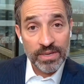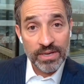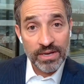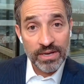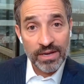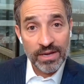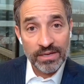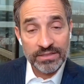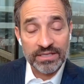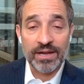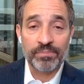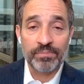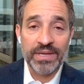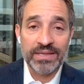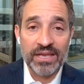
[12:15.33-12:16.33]
to something that
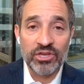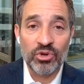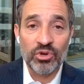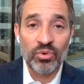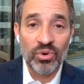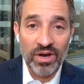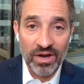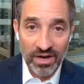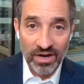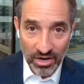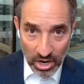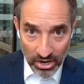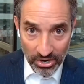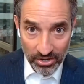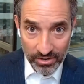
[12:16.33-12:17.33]
you are.
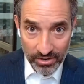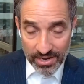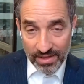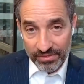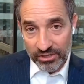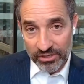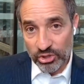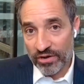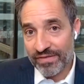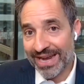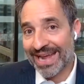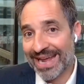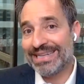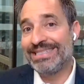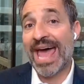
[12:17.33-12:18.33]
There's sort of an
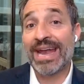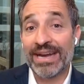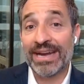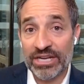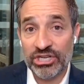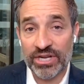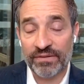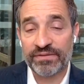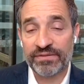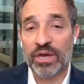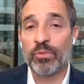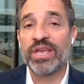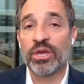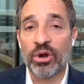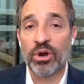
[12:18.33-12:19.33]
identity shift that we can
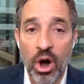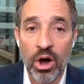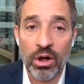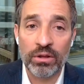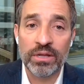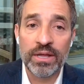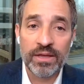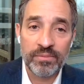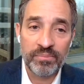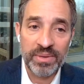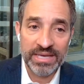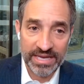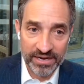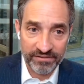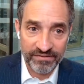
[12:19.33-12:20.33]
all be
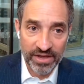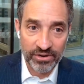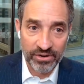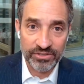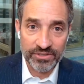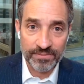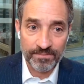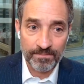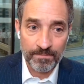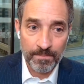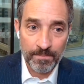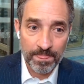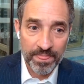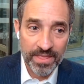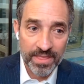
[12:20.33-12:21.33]
innovators.
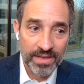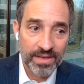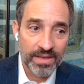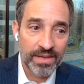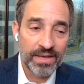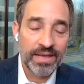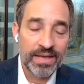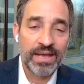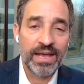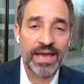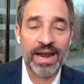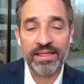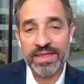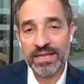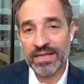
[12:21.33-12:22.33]
And I think
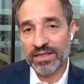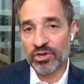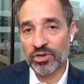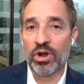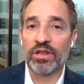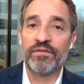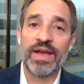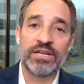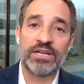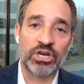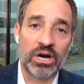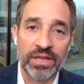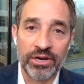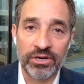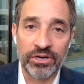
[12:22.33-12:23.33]
that the role of HR
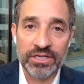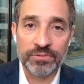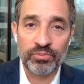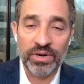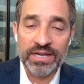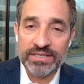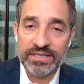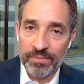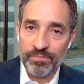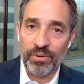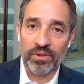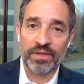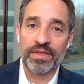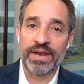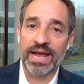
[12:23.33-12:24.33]
leaders is pretty simple in the
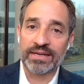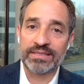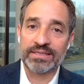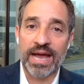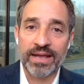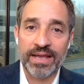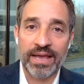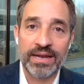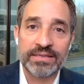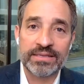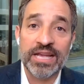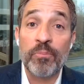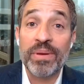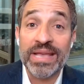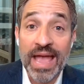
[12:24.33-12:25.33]
next decade. It's helping
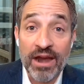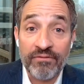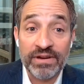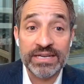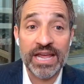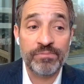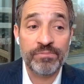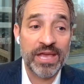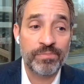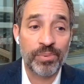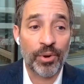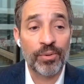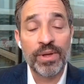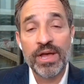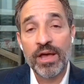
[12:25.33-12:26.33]
everyday people
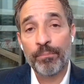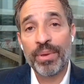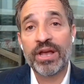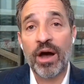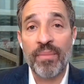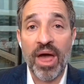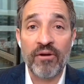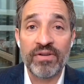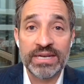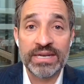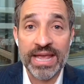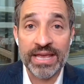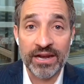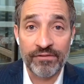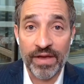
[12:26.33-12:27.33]
become everyday
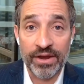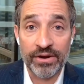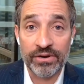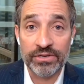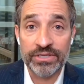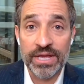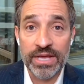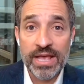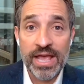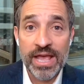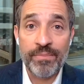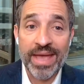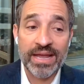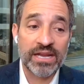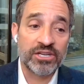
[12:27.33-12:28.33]
innovators and making
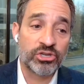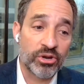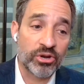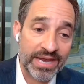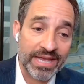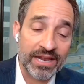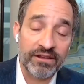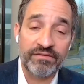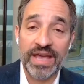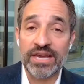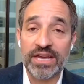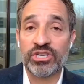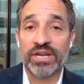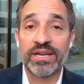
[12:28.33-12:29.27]
sure that innovation